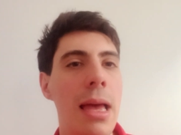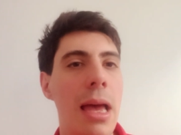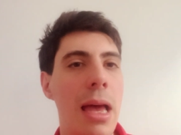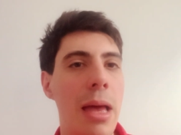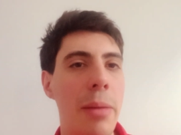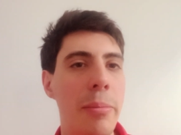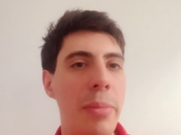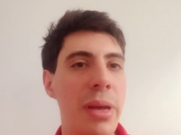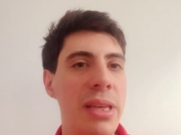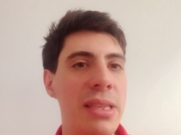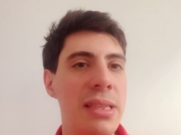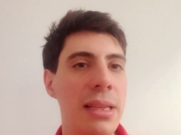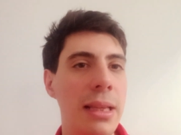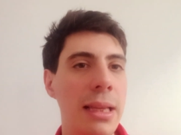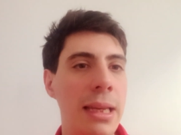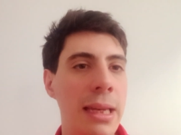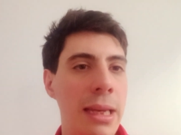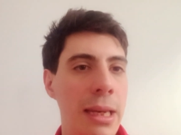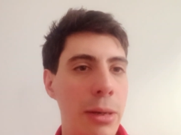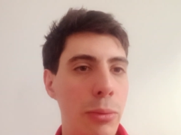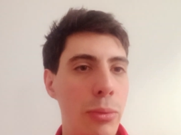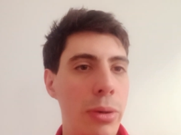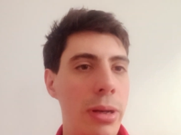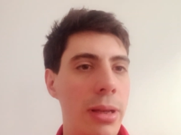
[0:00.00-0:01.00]
and basically
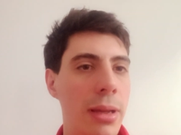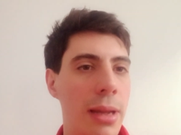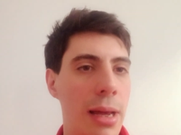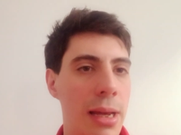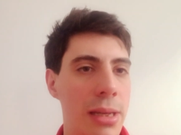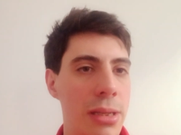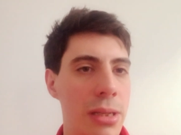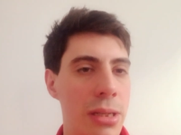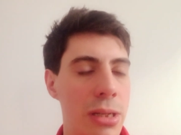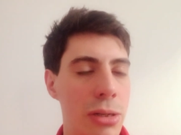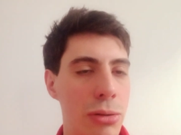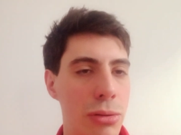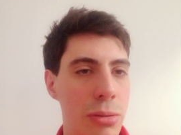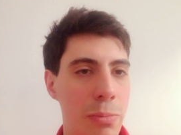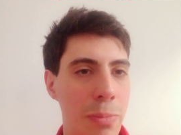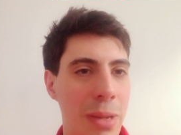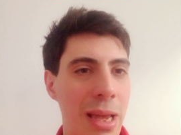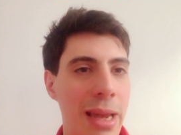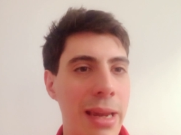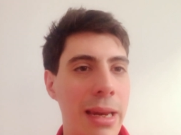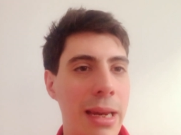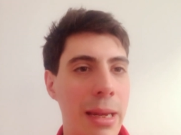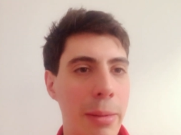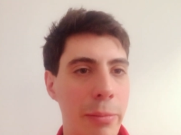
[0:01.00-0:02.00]
he realized that she was
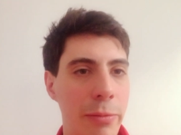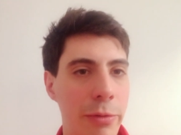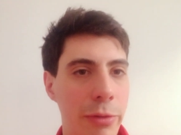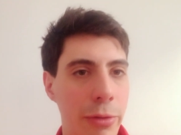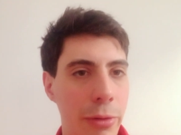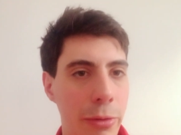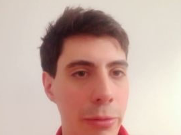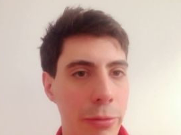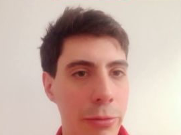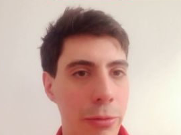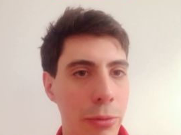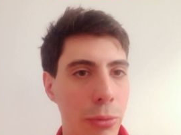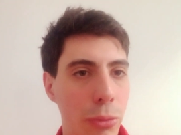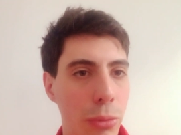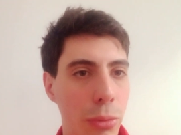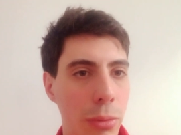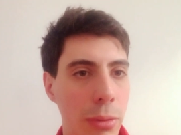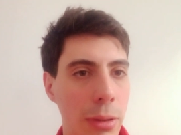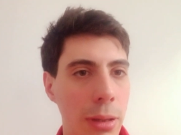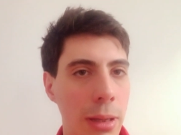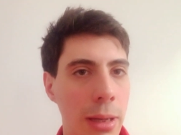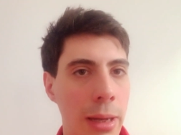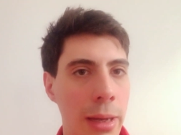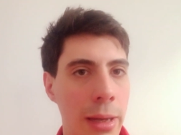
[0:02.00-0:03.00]
playing him for a
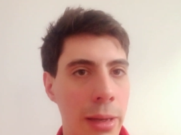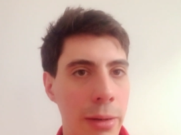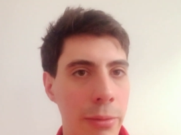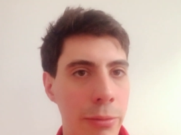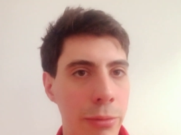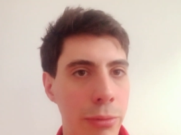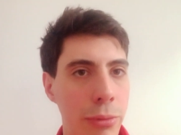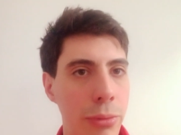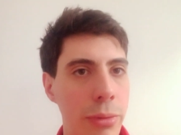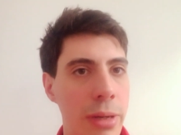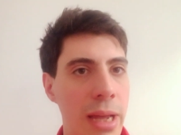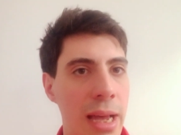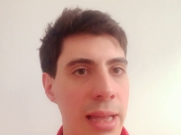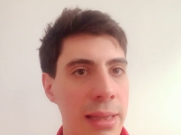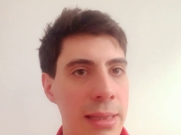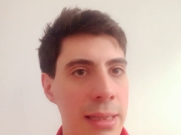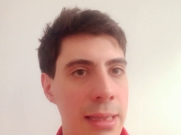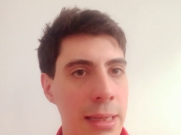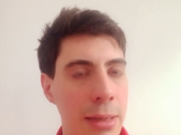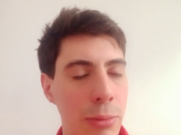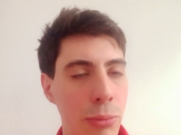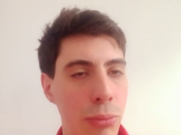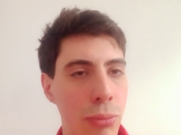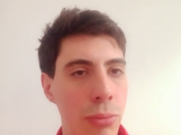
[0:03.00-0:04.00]
fool, and through that
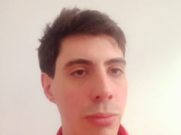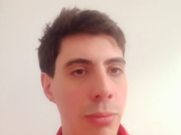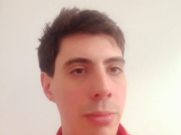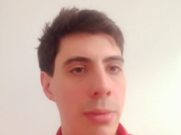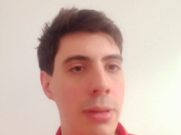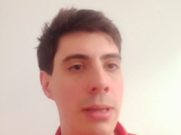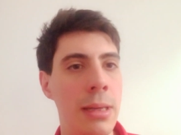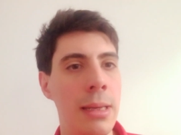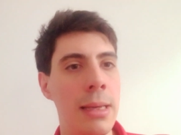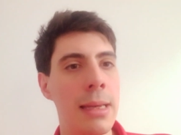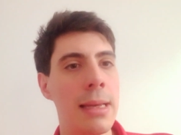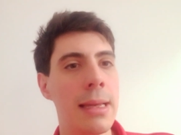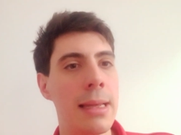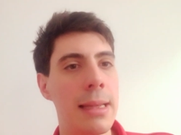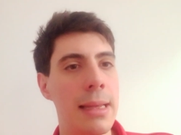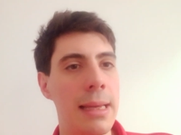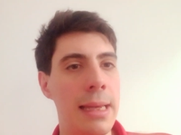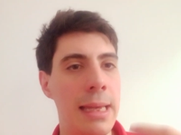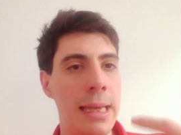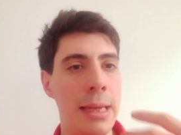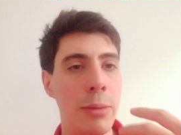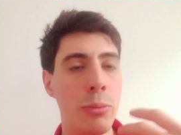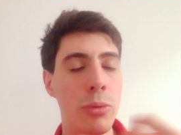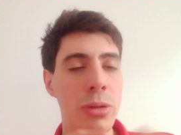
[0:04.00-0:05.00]
he
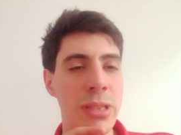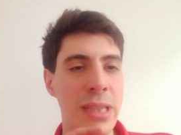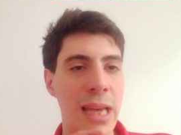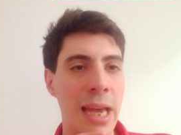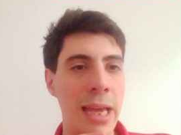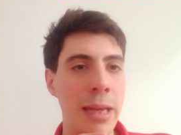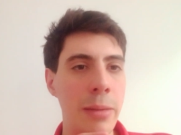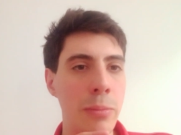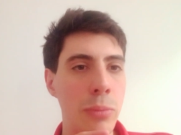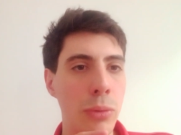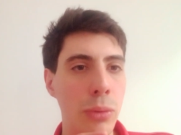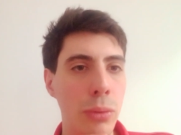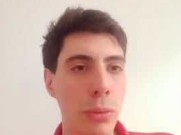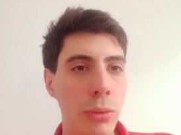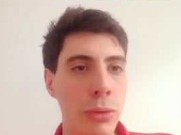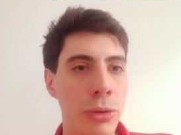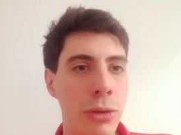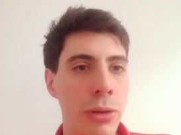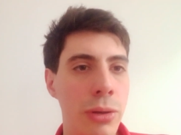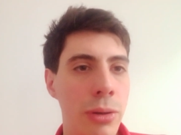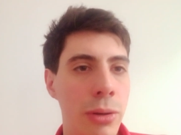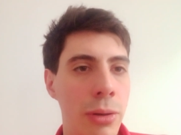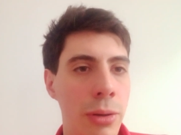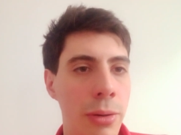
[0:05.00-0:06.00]
he was able
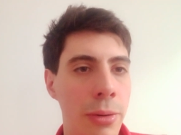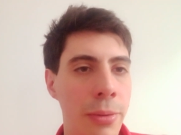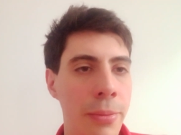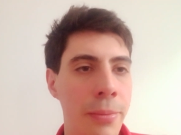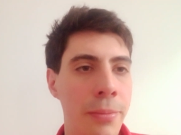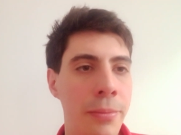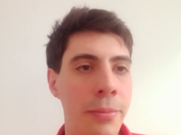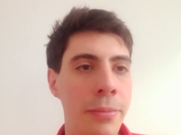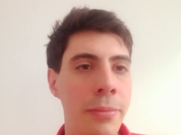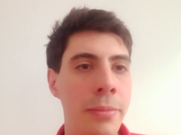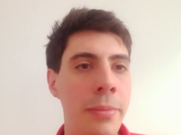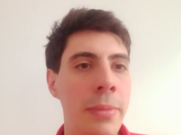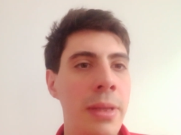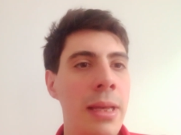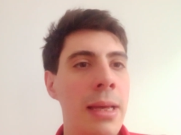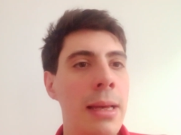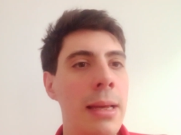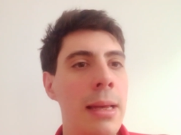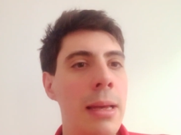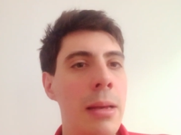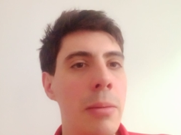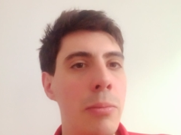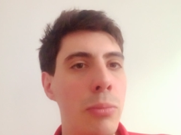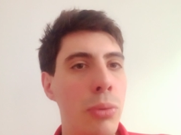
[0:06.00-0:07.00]
to um,
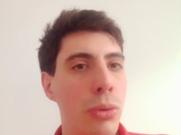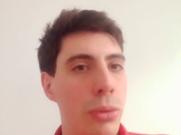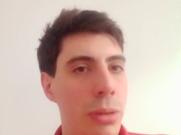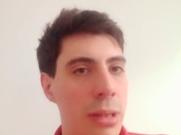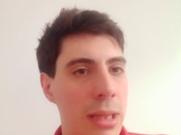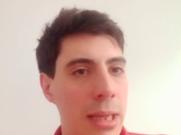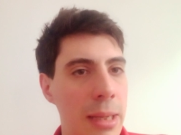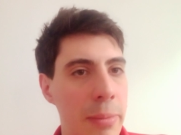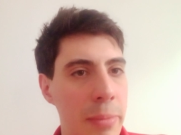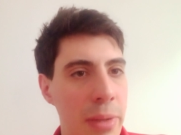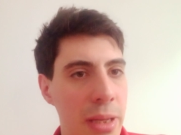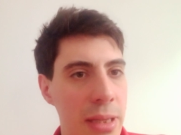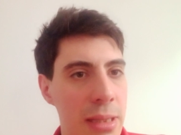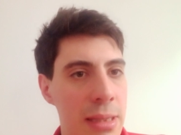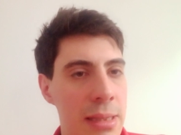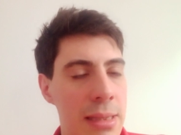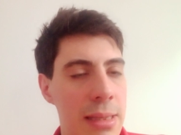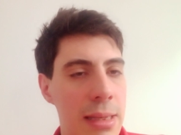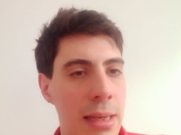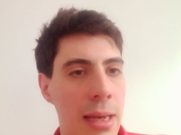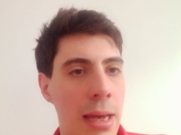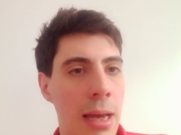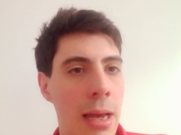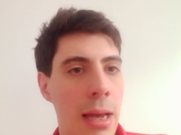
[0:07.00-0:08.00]
put
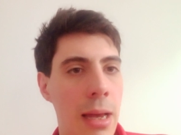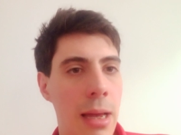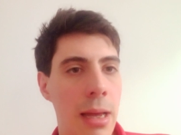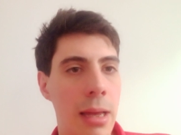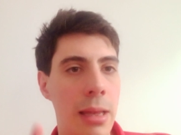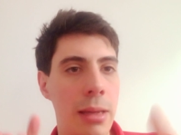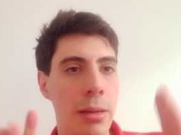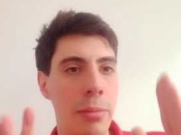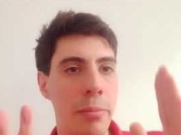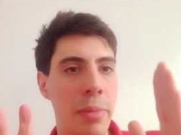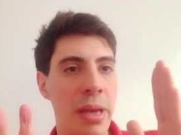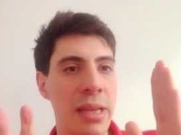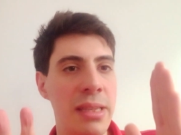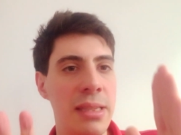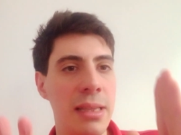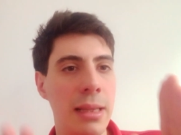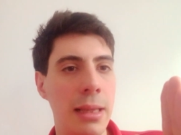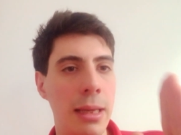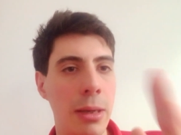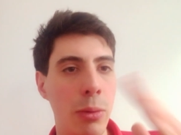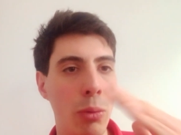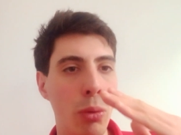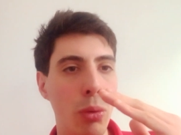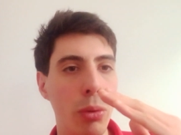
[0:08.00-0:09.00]
limits and
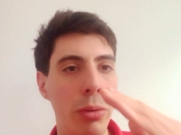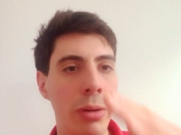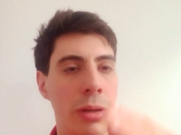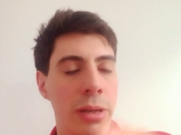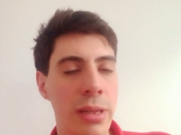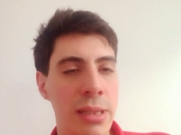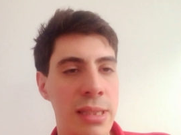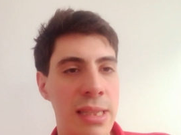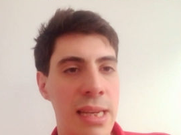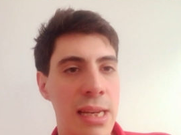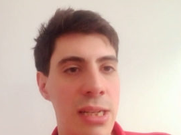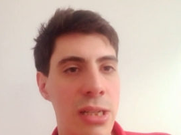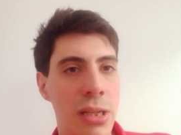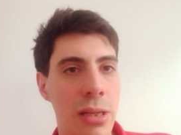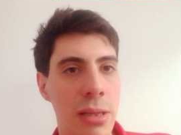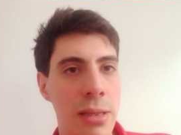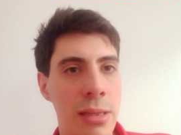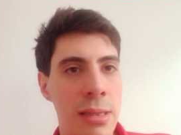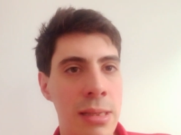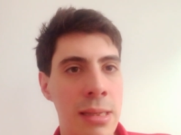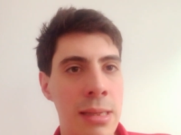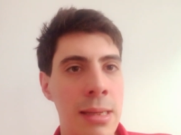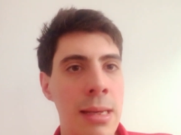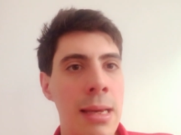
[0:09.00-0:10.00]
basically order the
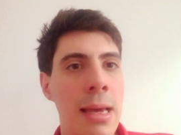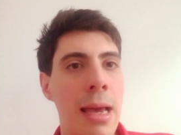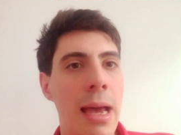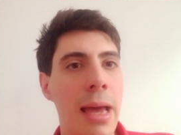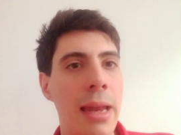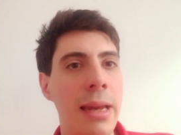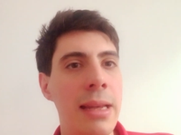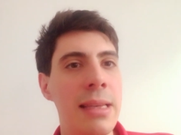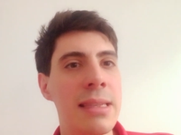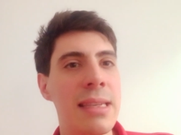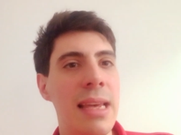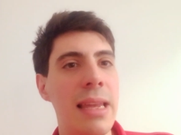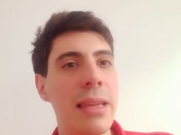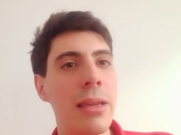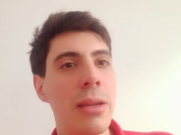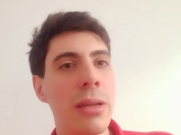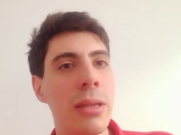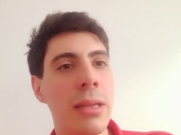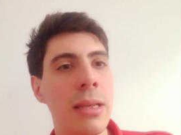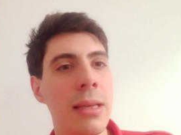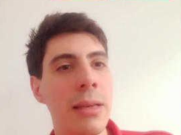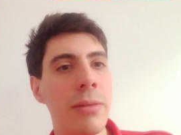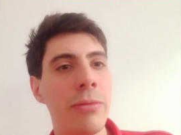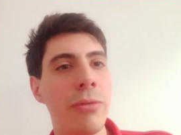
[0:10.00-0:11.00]
sessions. And he said
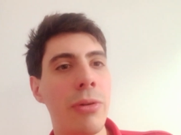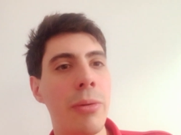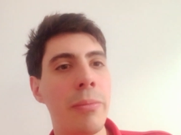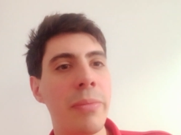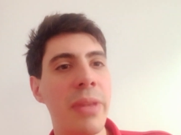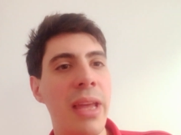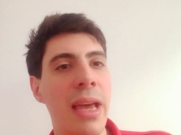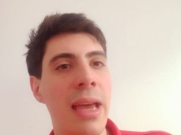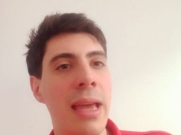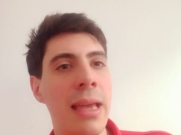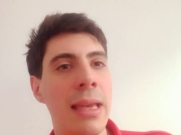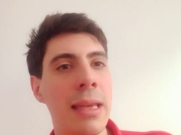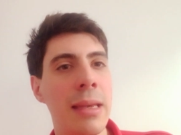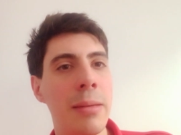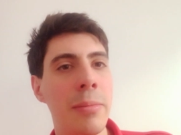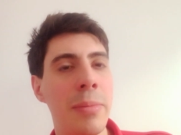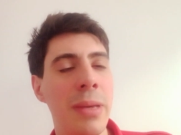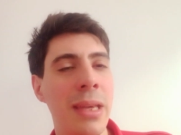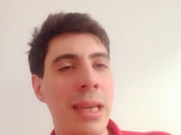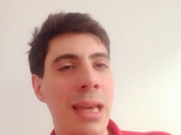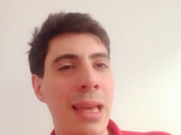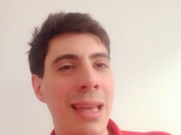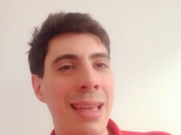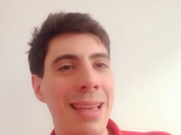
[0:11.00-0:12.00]
that from there he
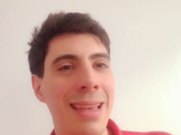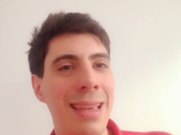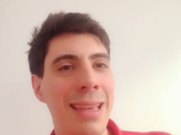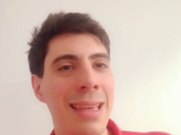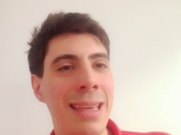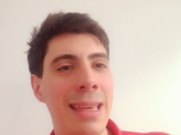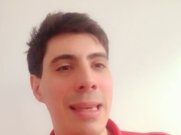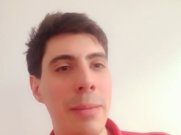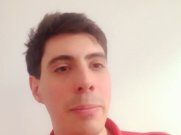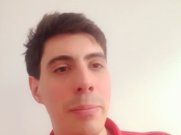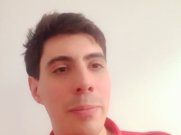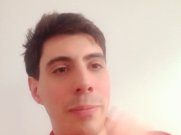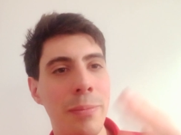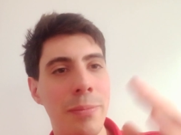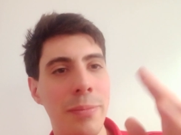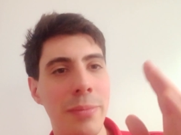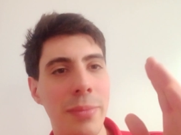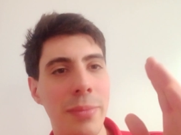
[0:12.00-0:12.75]
became he